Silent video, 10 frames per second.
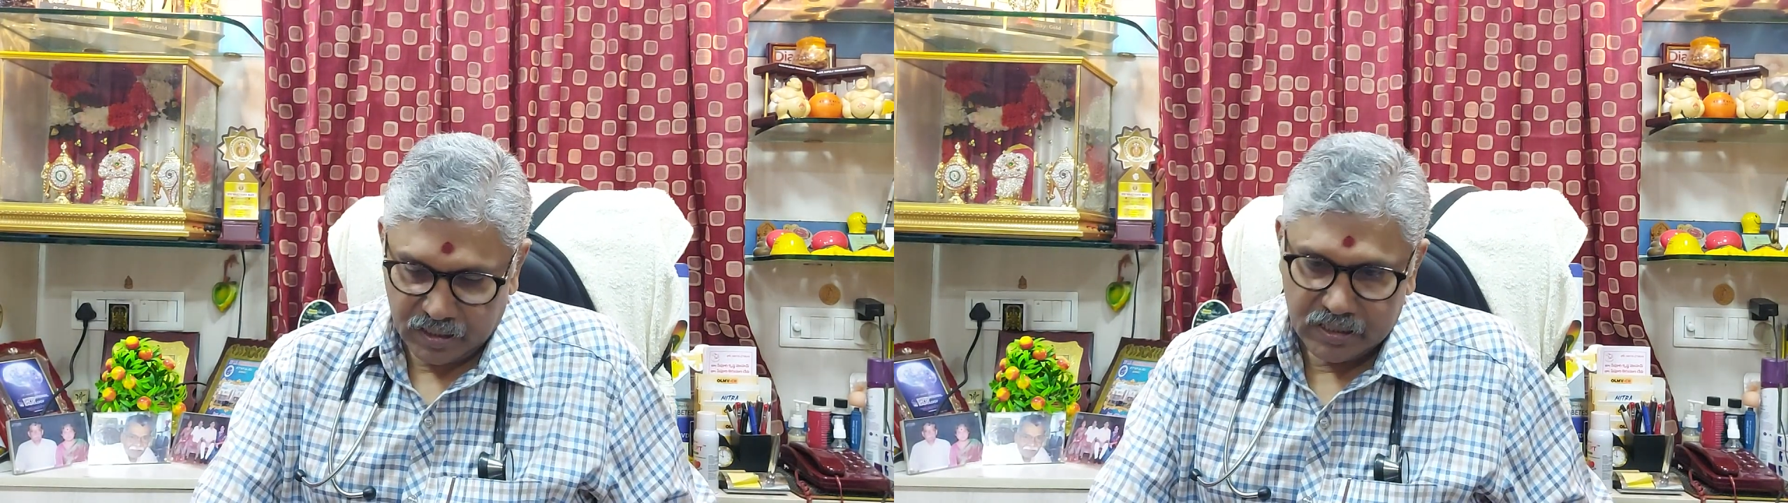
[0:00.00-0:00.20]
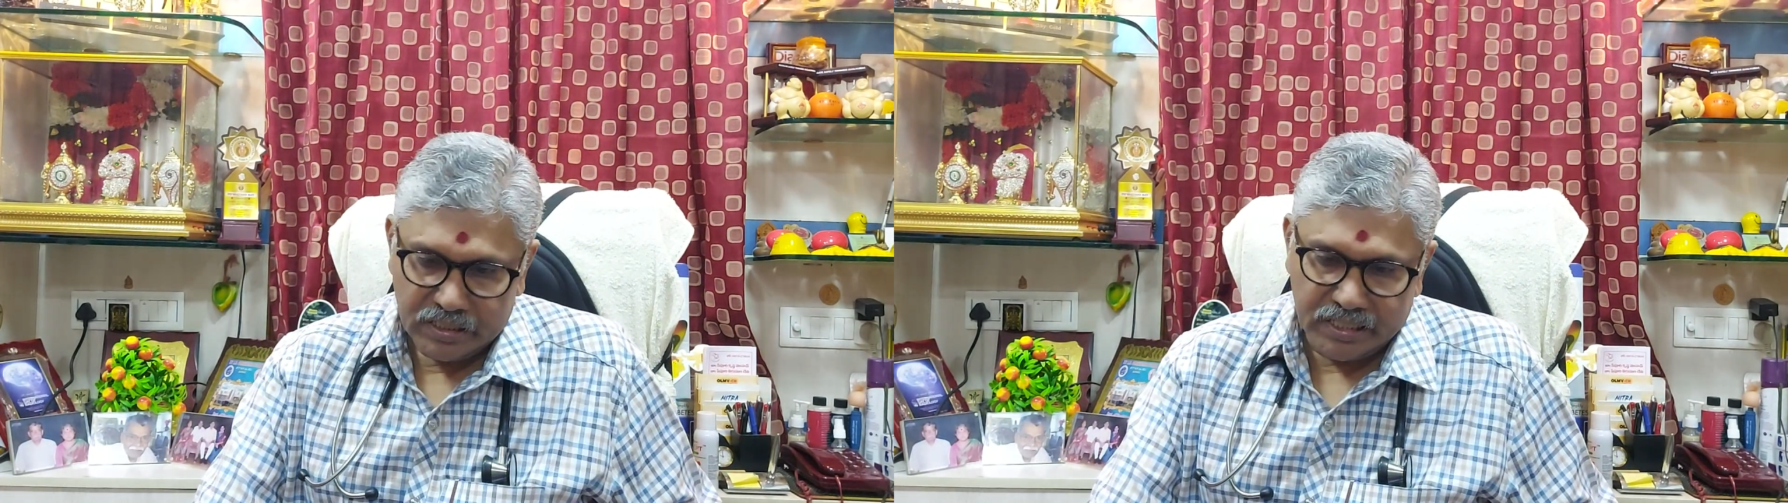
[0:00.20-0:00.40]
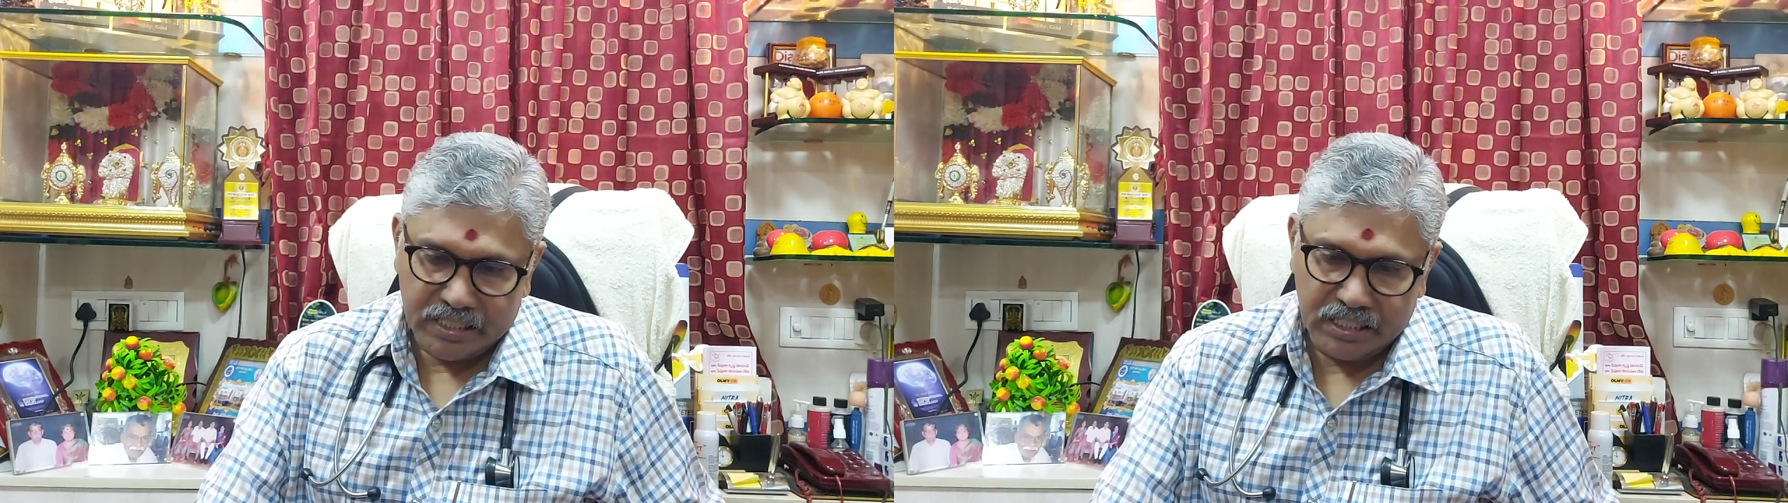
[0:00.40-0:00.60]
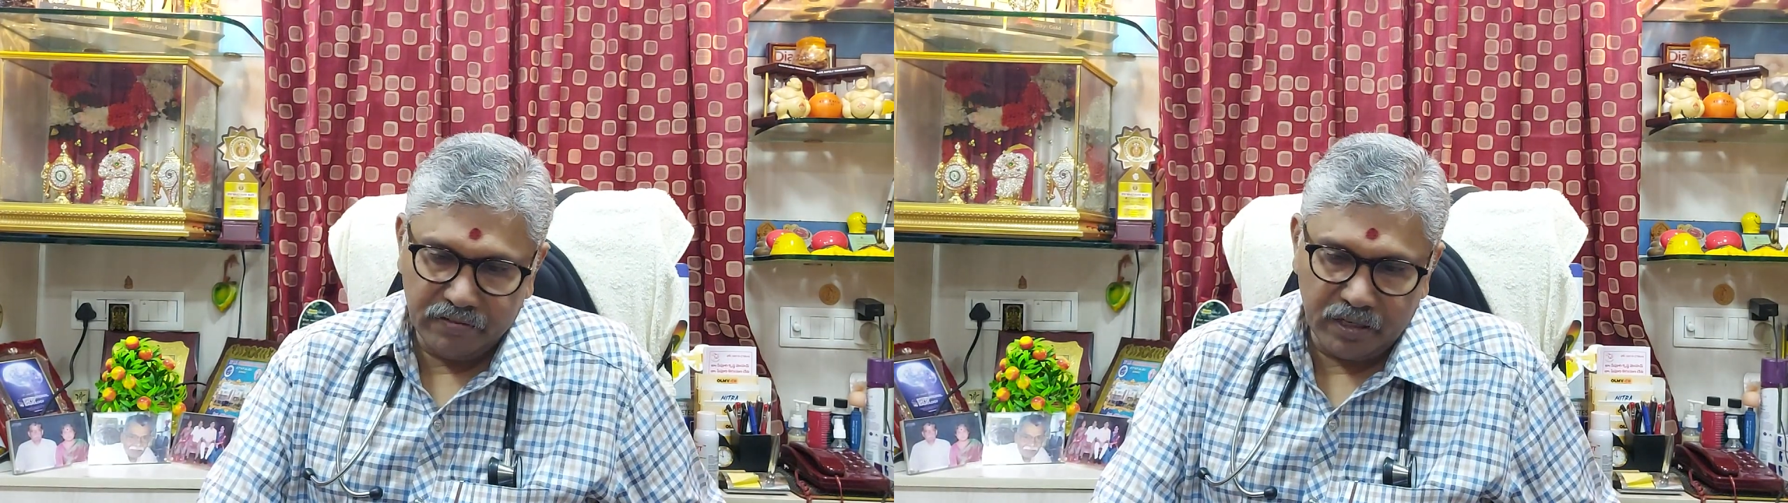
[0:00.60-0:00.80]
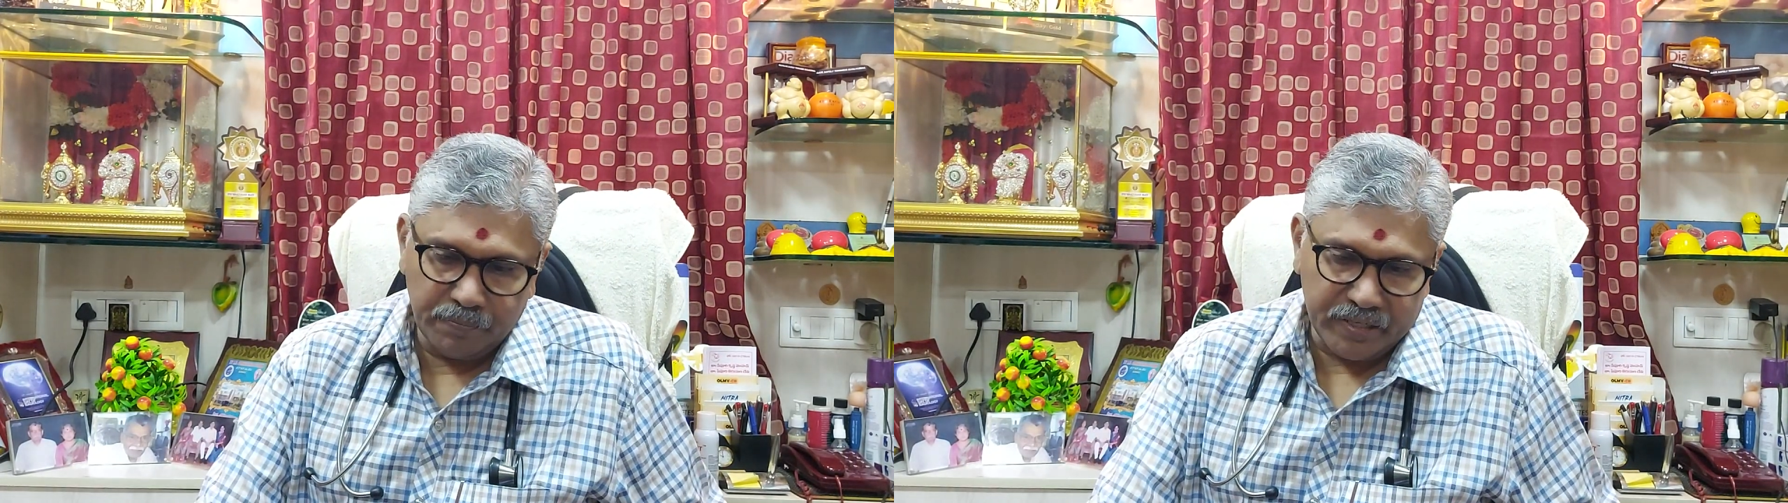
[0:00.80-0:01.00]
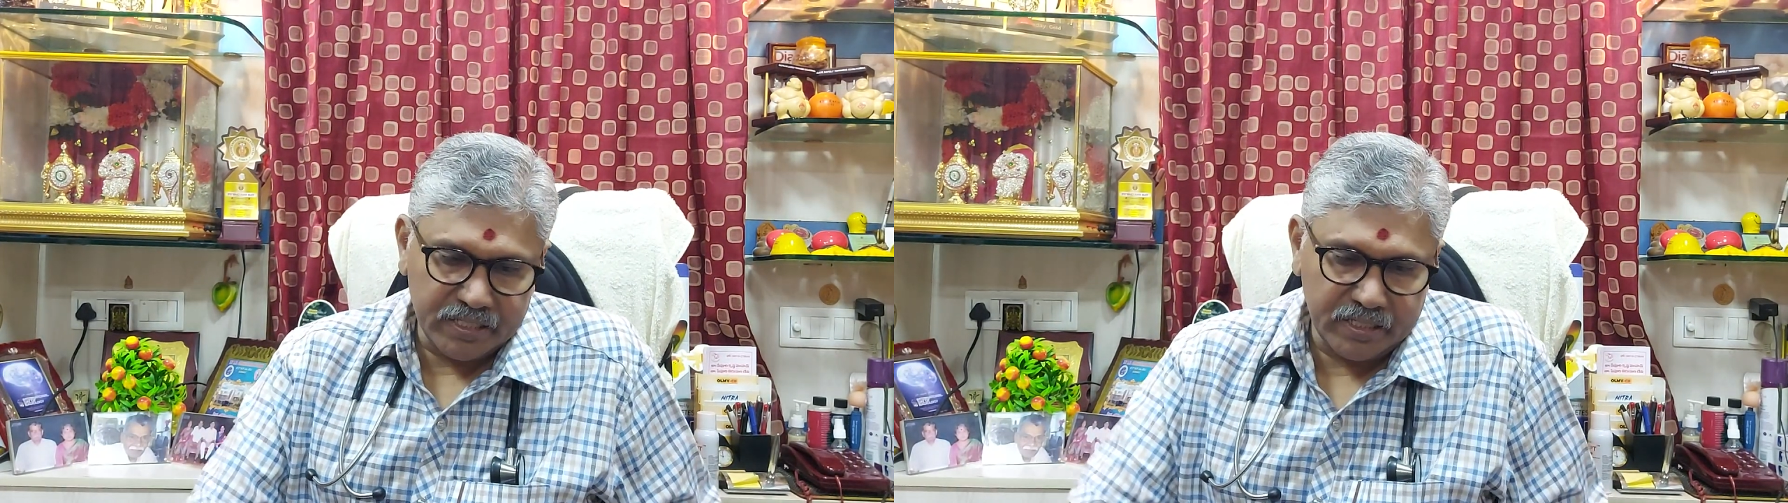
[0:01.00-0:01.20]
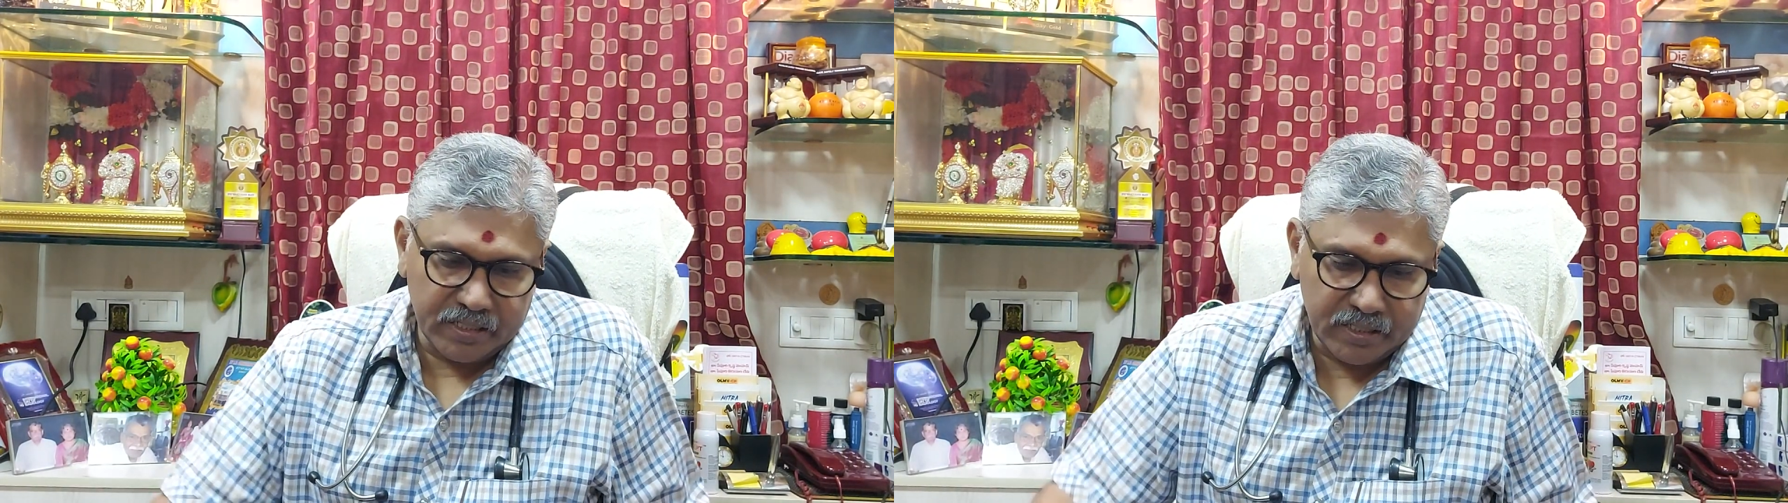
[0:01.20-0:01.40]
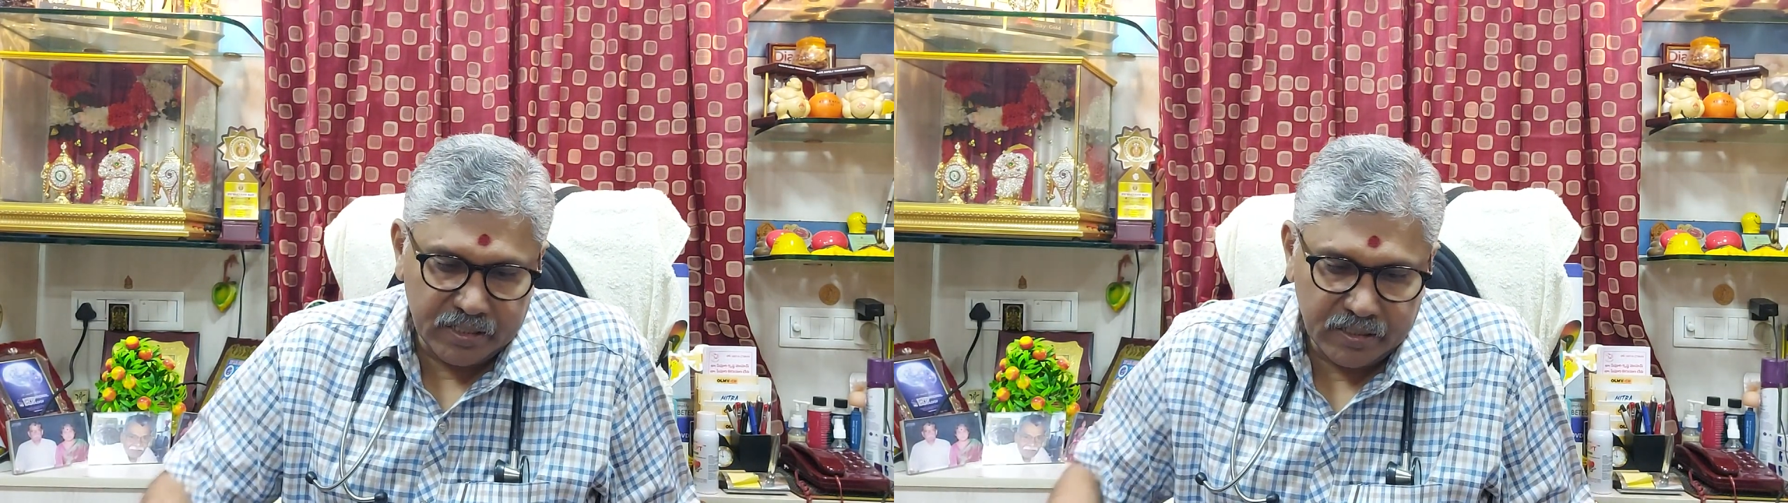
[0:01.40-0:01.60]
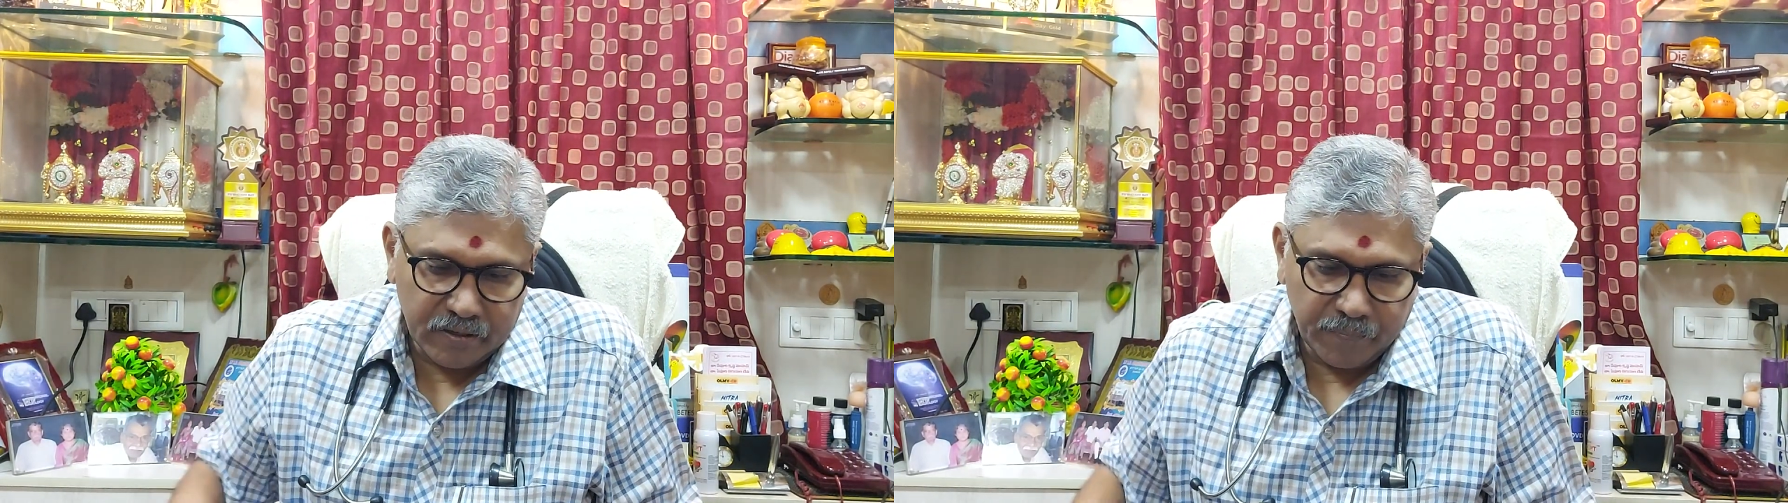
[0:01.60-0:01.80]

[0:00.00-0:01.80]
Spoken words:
61%